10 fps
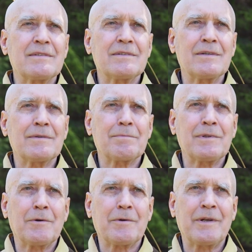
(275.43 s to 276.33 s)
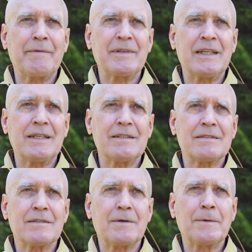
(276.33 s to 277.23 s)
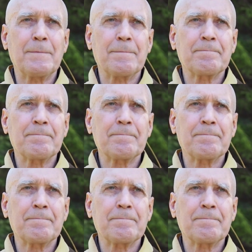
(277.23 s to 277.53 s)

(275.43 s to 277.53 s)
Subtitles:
their proclivities. So